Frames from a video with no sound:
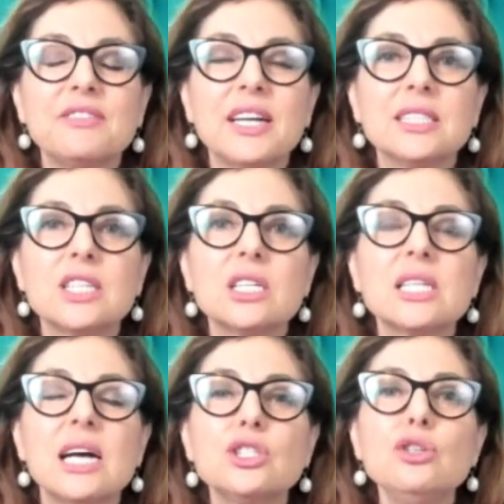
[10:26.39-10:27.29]
I get asked,
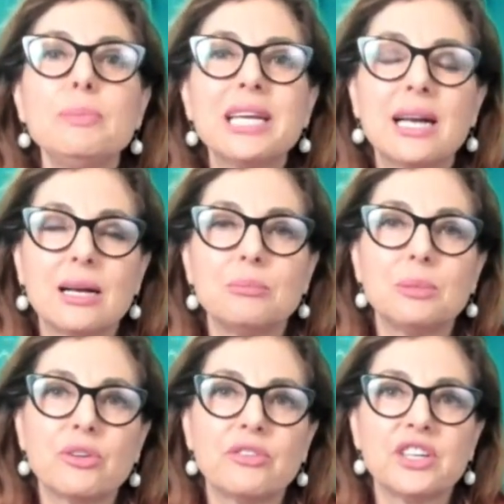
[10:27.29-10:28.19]
how do you become a
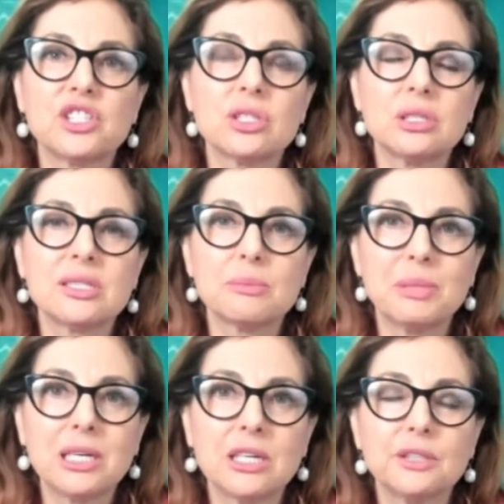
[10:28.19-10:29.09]
professional
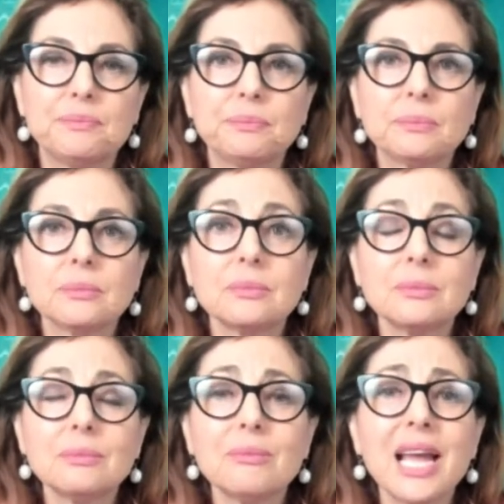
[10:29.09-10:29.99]
speaker?
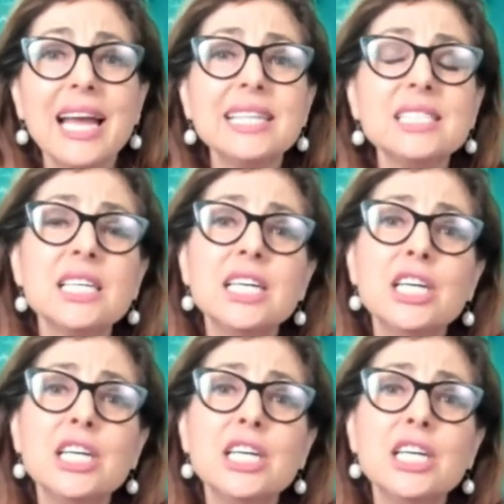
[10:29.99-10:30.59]
And